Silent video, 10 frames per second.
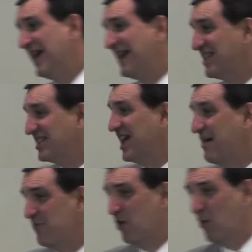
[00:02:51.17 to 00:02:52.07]

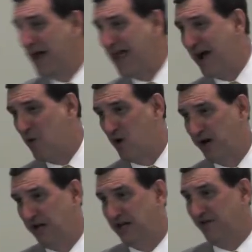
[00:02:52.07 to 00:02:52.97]
accept the way I
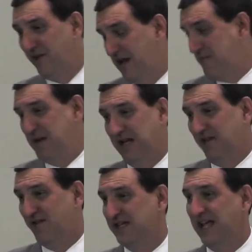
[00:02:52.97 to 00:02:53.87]
want to live and let me
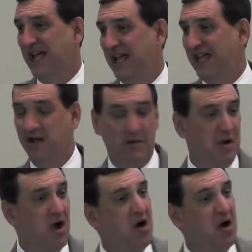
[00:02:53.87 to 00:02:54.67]
live as I am,